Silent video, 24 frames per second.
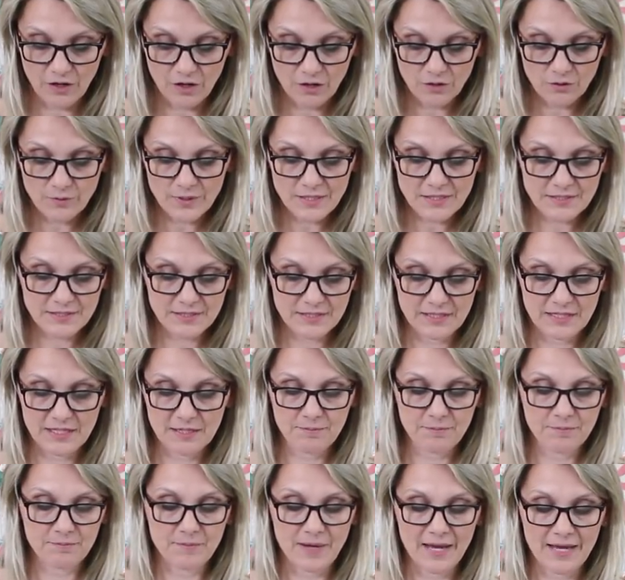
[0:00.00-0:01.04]
always
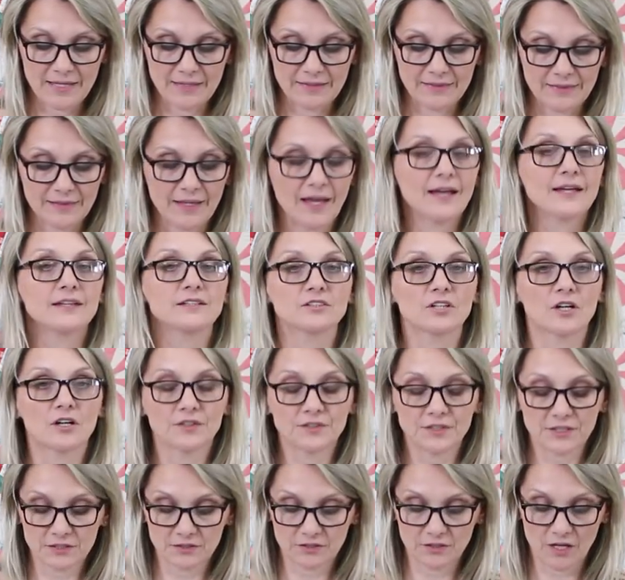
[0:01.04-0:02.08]
keep my light
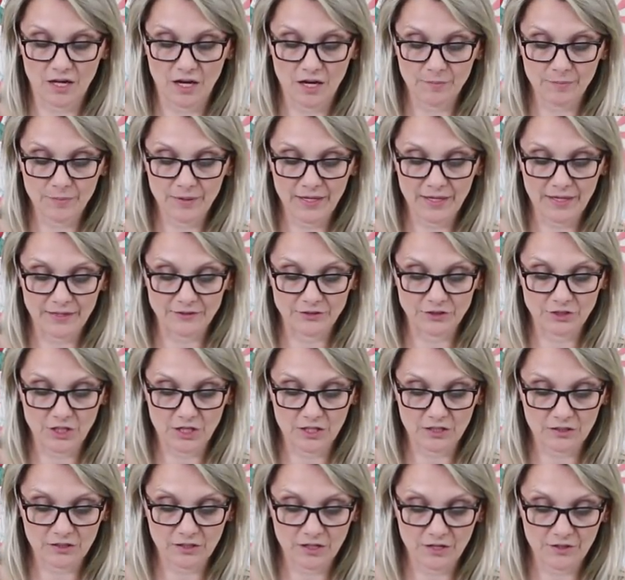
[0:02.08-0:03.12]
on the top and
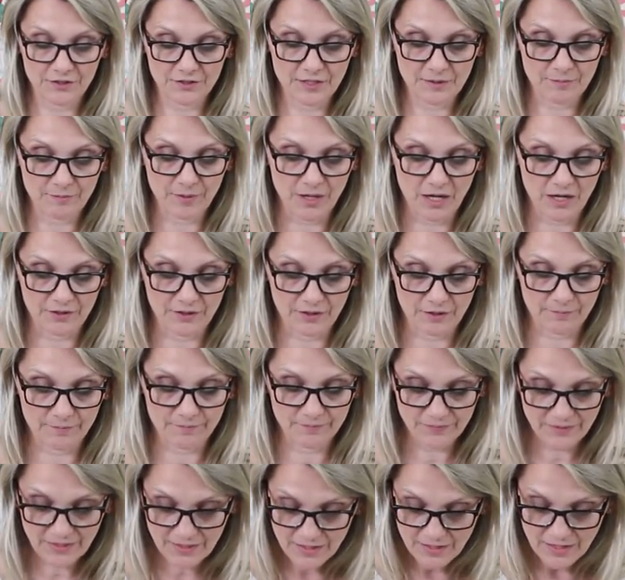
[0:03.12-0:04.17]
dark on the bottom.